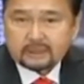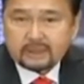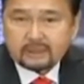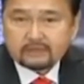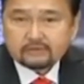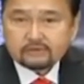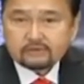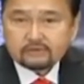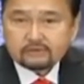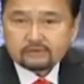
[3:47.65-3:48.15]

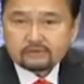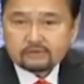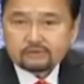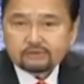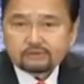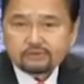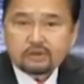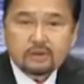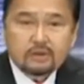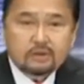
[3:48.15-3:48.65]

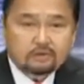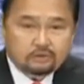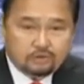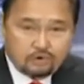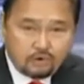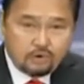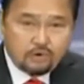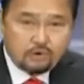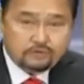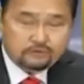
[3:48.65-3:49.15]
agencies
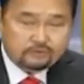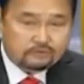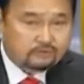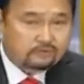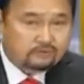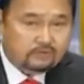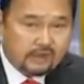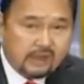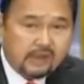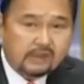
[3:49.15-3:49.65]
towards
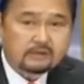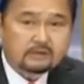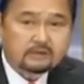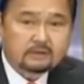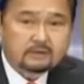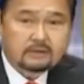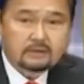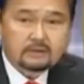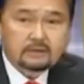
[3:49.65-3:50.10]
this end.